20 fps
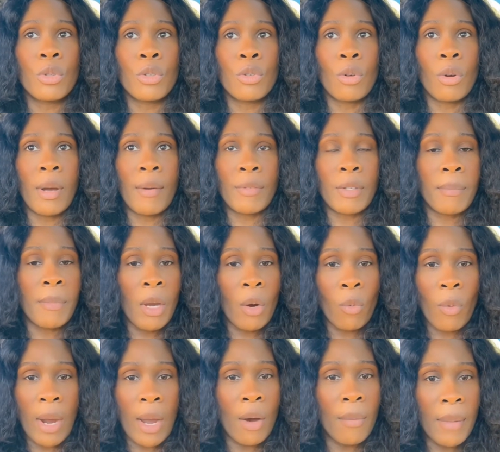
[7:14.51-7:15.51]
You don't have to be
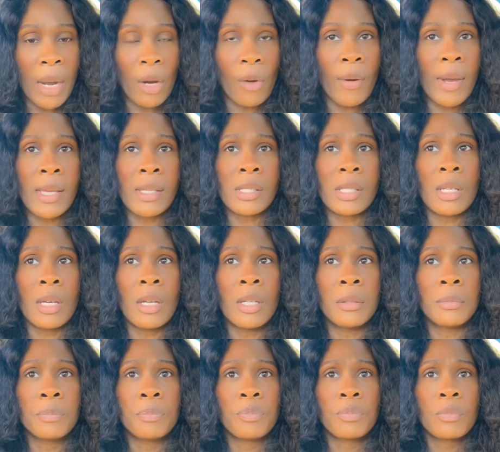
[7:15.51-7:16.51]
around my
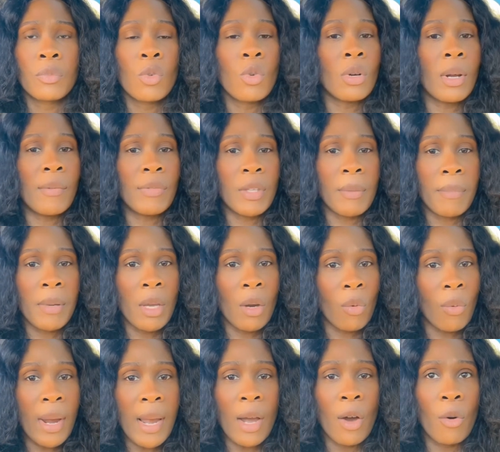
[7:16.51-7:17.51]
grandson. You don't have to be
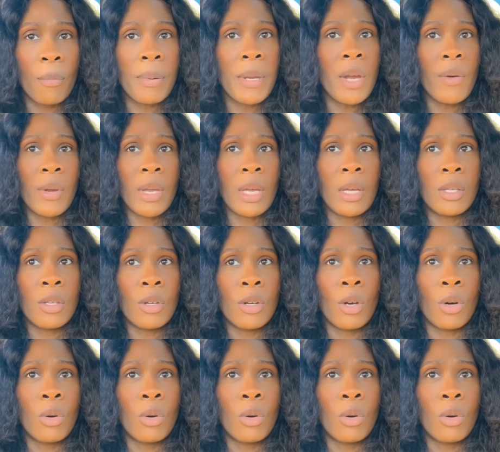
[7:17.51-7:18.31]
around, period,